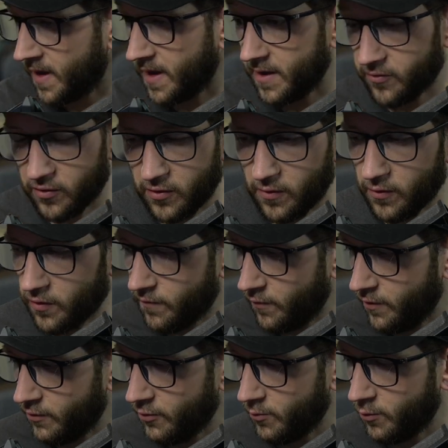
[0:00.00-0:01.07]
It too is
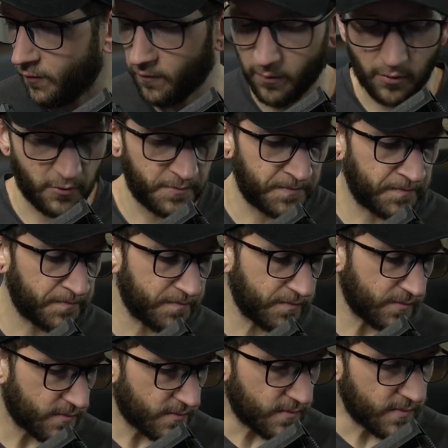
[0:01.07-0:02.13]
fully removable,
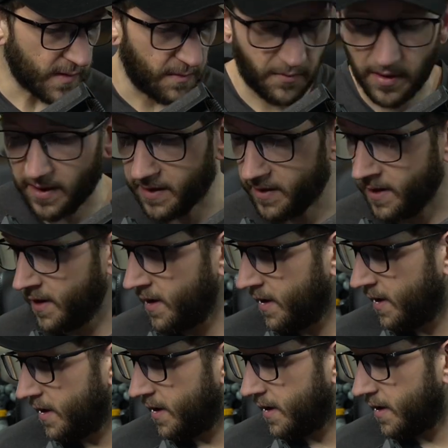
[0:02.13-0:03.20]
but
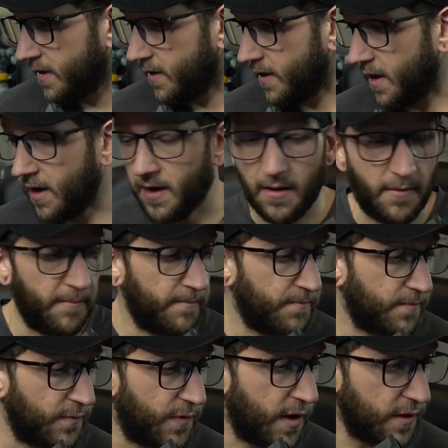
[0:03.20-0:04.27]
um,
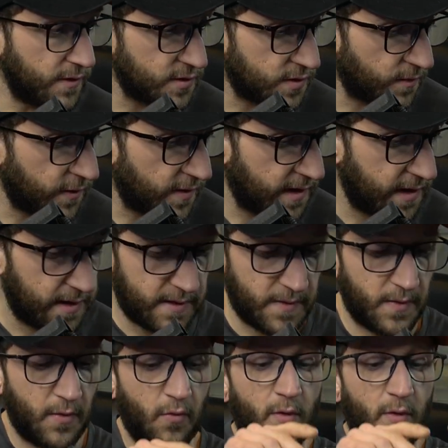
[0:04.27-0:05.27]
there's really the